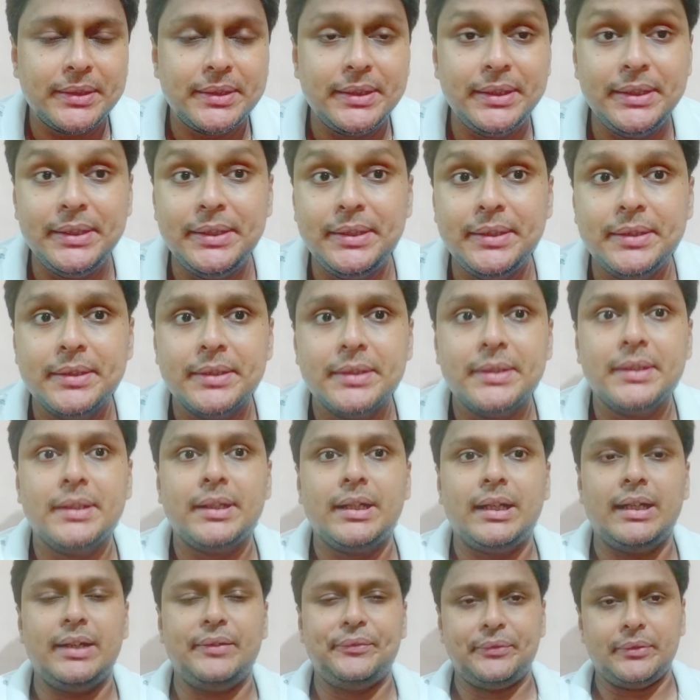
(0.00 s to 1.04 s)
he
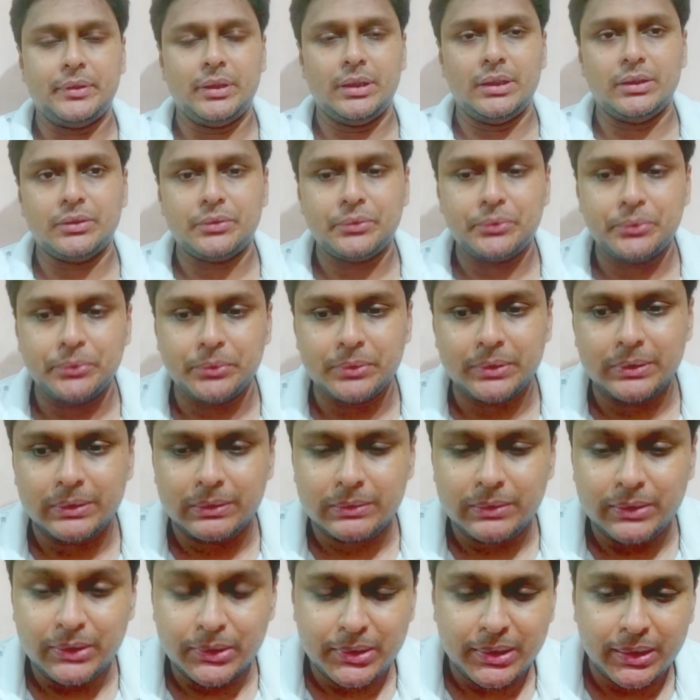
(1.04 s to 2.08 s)
has
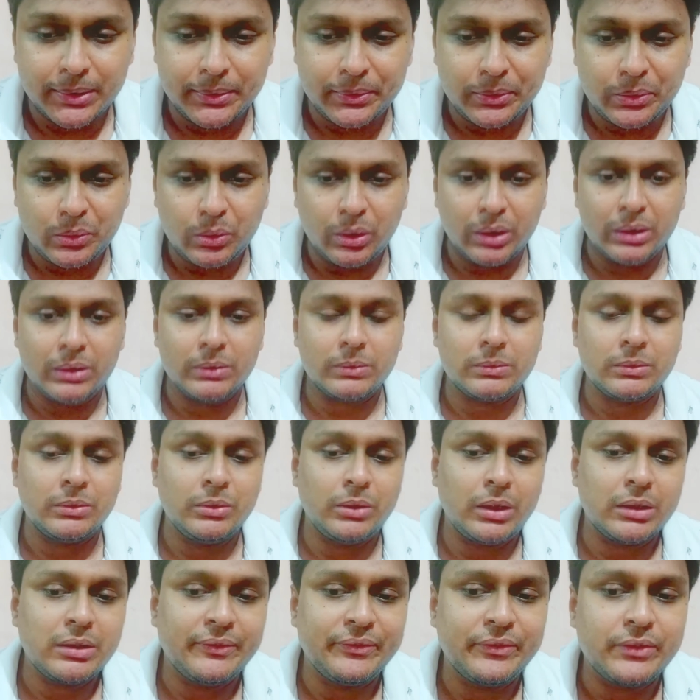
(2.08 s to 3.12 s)
shown a
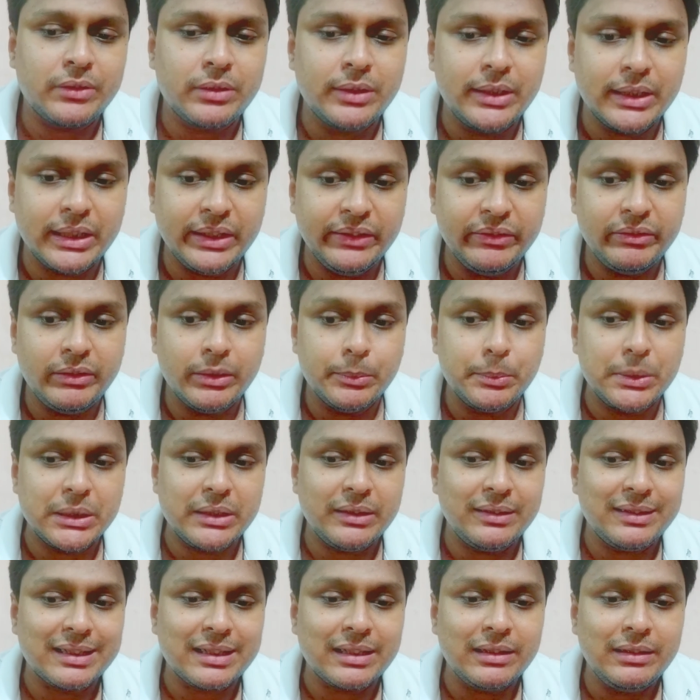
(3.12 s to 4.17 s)
lot of creative
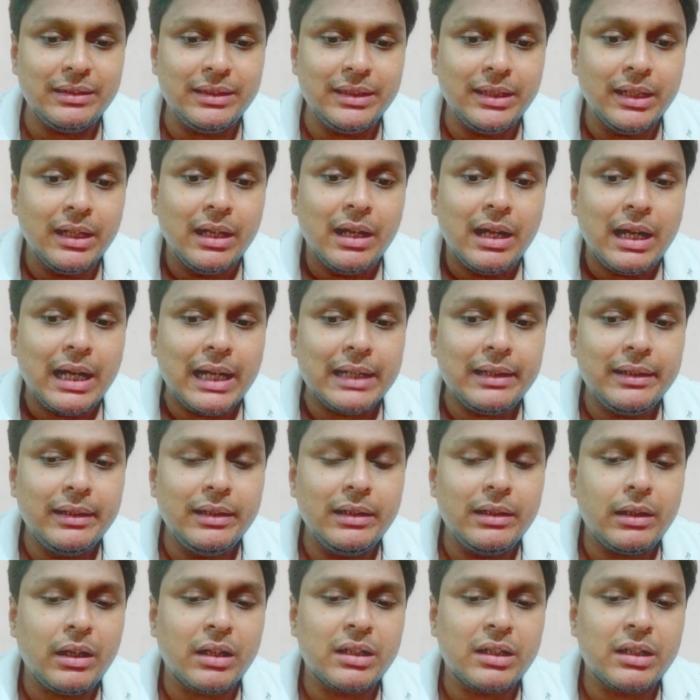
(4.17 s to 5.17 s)
liberty. Secondly, I didn't